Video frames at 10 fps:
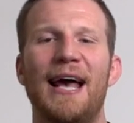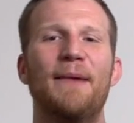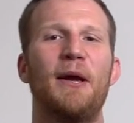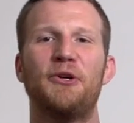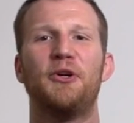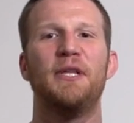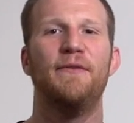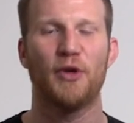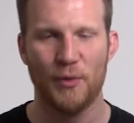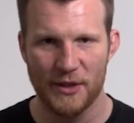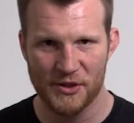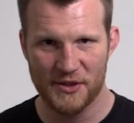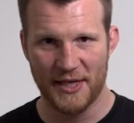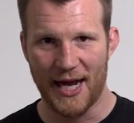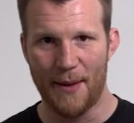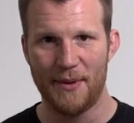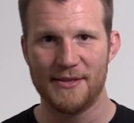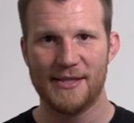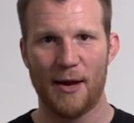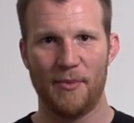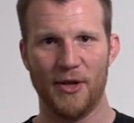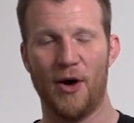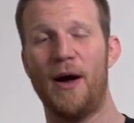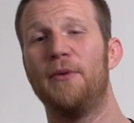And make sure you leave your questions and comments down below.